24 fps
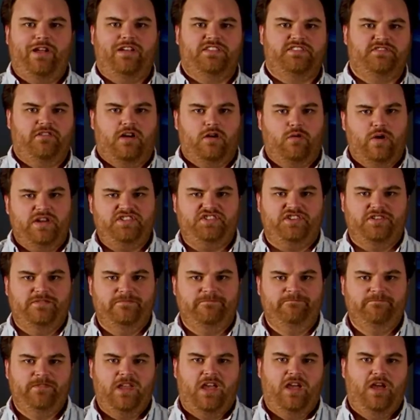answer our question.
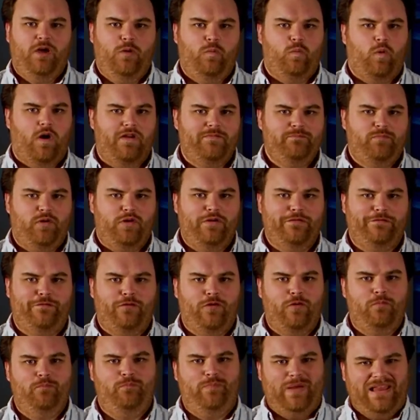
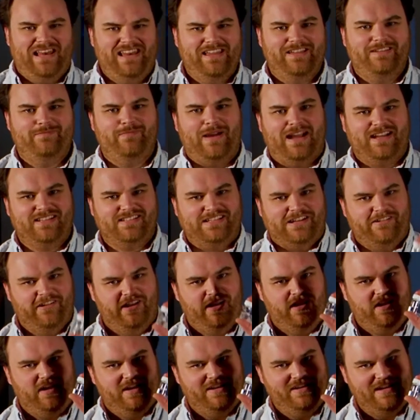1.4 billion
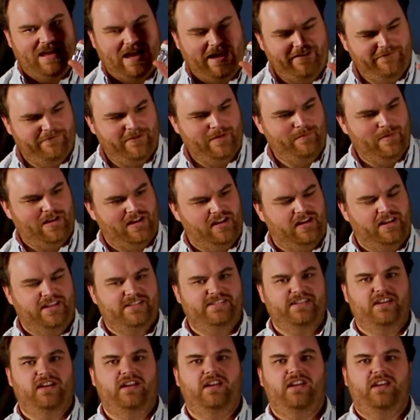bacteria in every
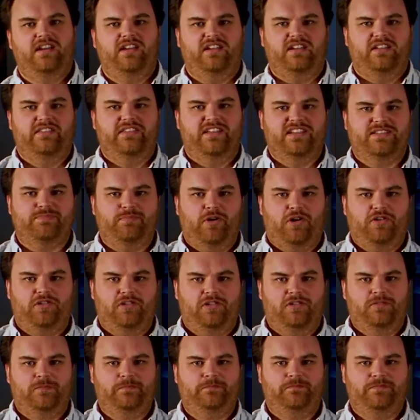milliliter in this
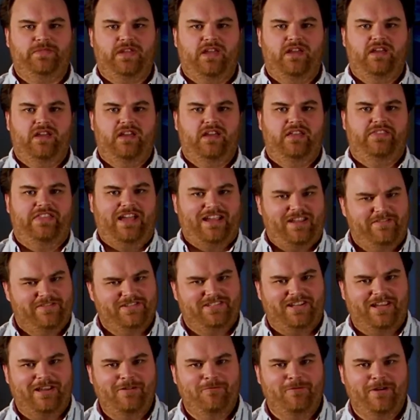bottle. Thank you for
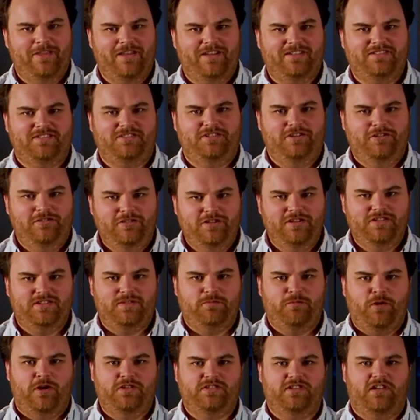sticking with us. Do use
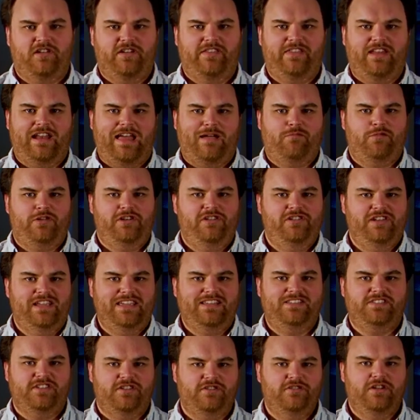the protocol in the lab when you
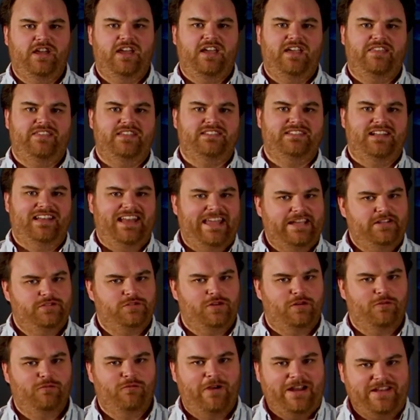need to. There's a link
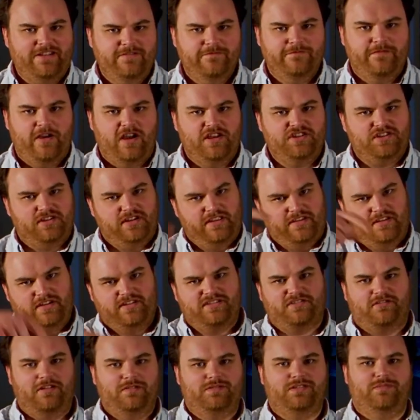to a written version in the
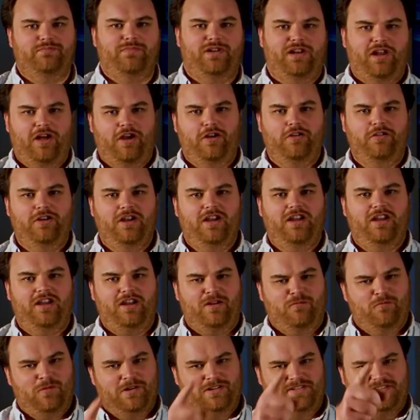description below,
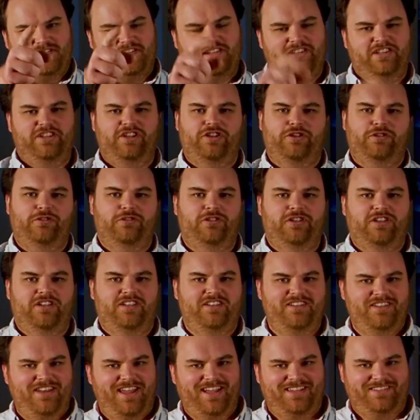and we'll see you
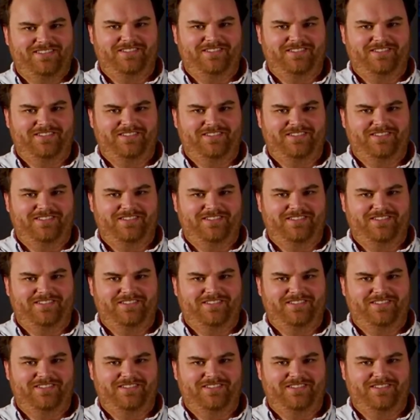next